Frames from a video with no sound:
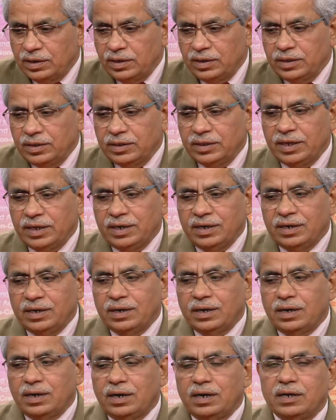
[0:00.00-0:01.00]
Then
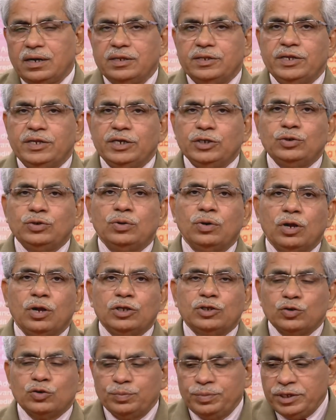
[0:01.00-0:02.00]
they should
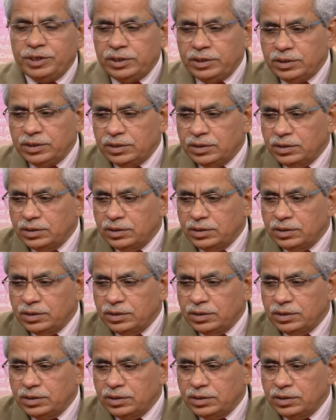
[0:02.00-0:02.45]
also be